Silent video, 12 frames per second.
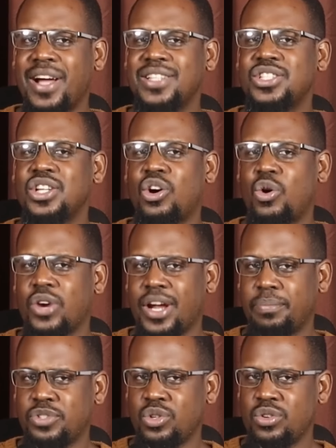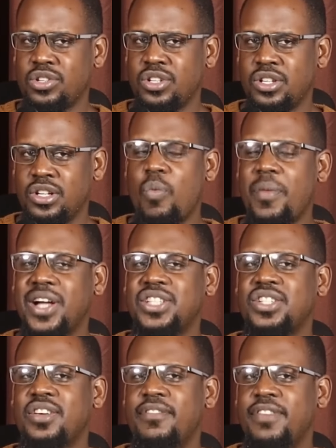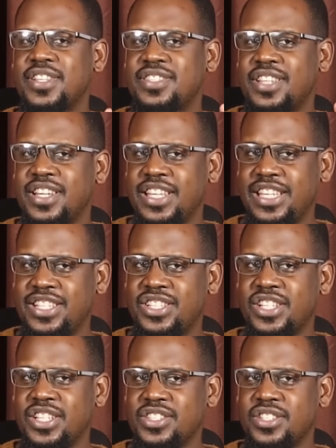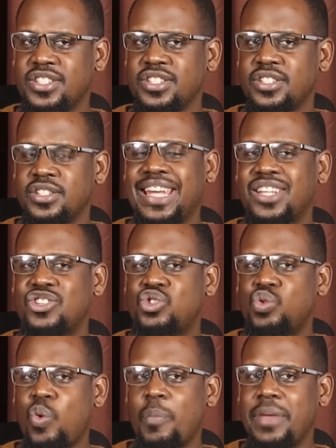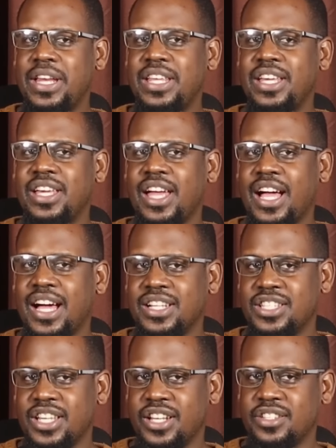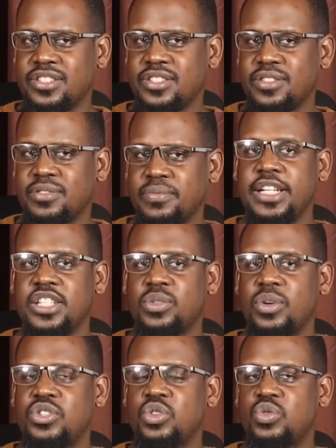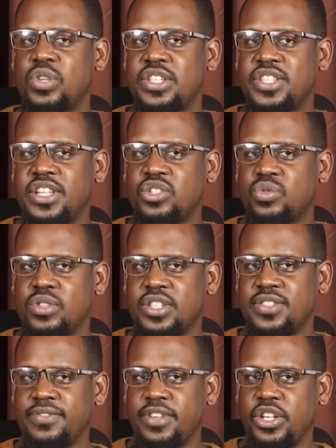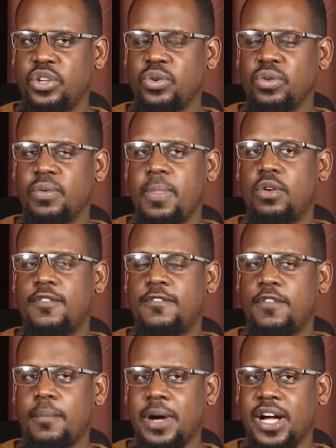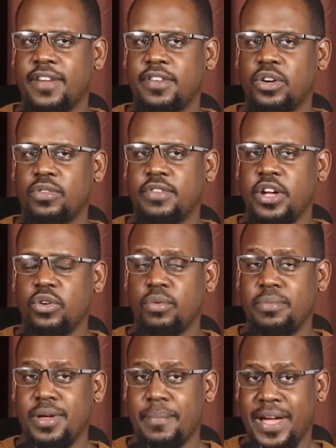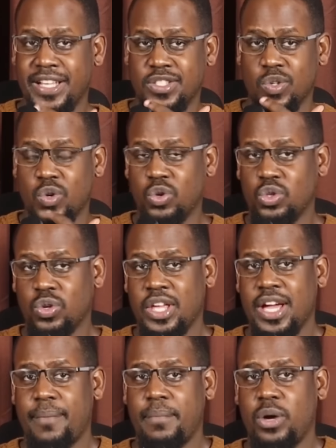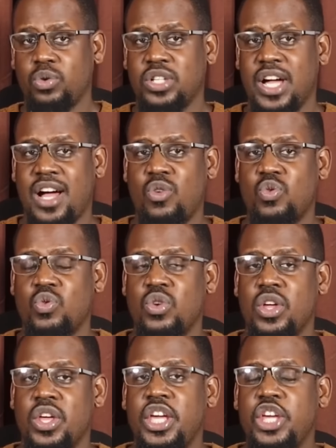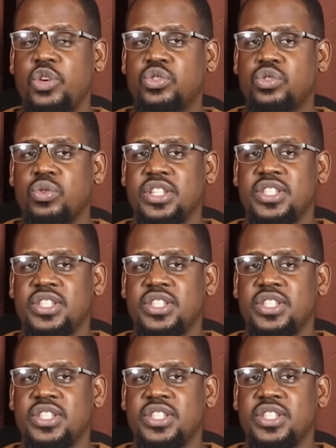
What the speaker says: much corruption, too much vested interest, and too many cartels. I just want you to listen into this video of former governor of Nairobi, Mike Sonko, talking about how he used to